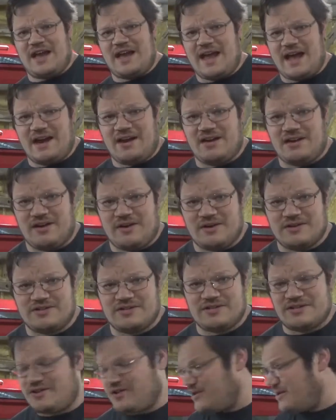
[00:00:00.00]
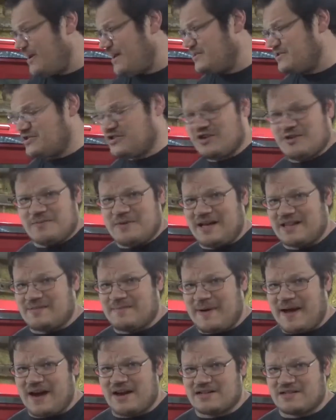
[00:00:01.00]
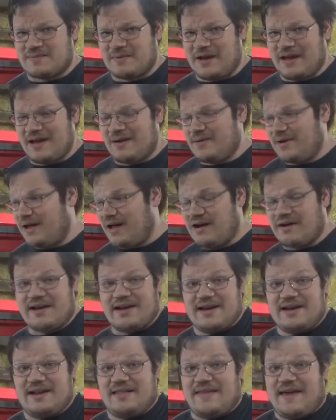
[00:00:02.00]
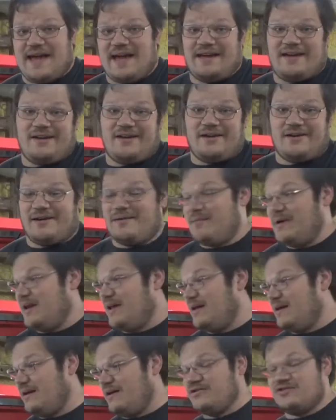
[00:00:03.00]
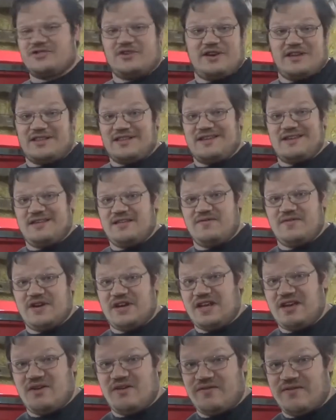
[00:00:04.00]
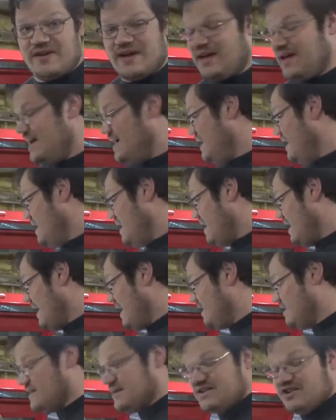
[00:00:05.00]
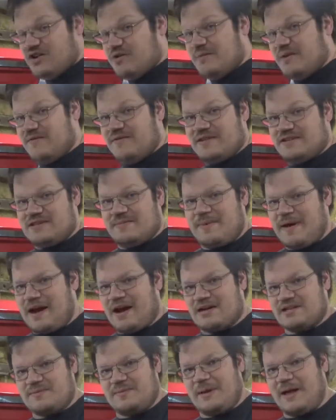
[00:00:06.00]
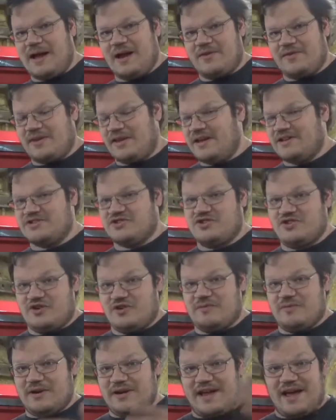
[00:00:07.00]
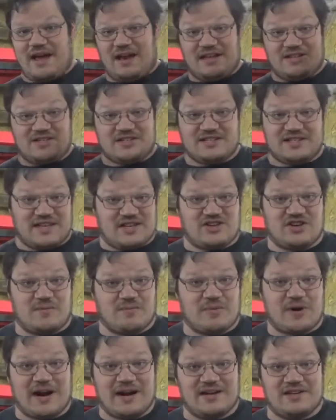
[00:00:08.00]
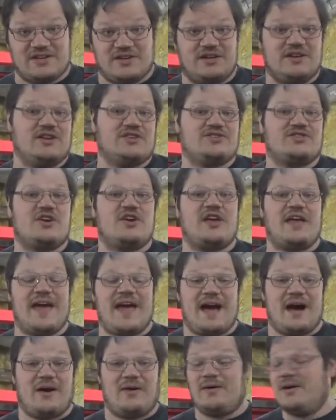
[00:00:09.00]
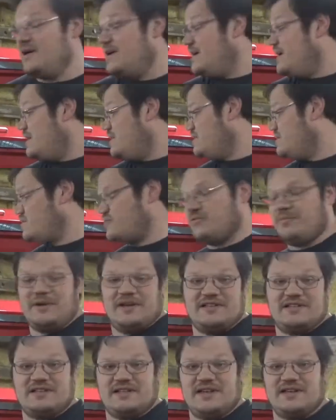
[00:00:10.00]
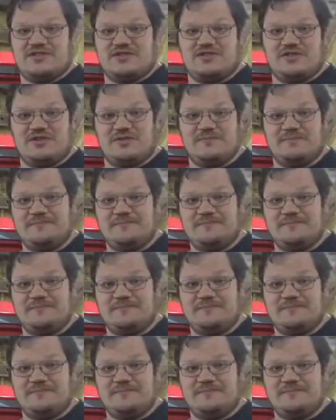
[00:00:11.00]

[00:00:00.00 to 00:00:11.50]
how do you know it's your laser tube, not the power supply? Well, I'll get into that here in a minute. I'll show you at the end of the video uh, how to determine if it's the power supply or the laser tube. But now let's just get jump right into it and I'll show you how to replace the laser tube.